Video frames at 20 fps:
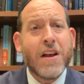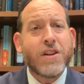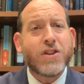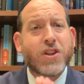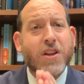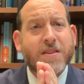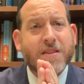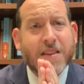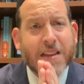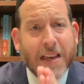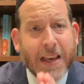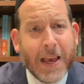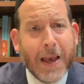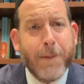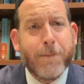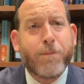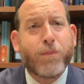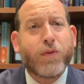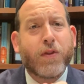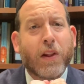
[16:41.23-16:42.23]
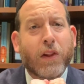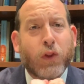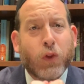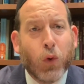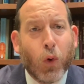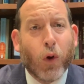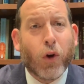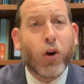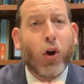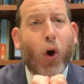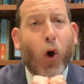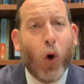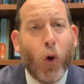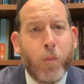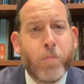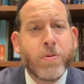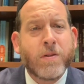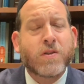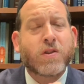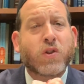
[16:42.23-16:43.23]
Just keep the door
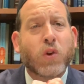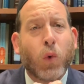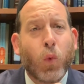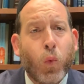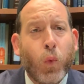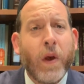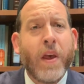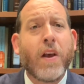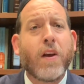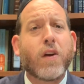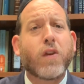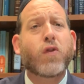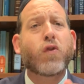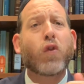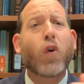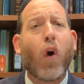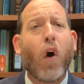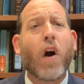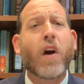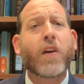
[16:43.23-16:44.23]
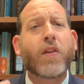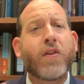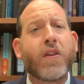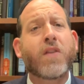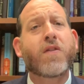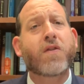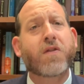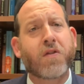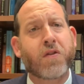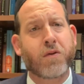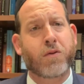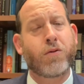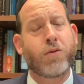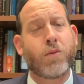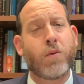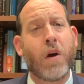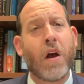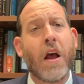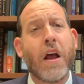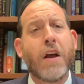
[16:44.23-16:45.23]
open so we could talk this through.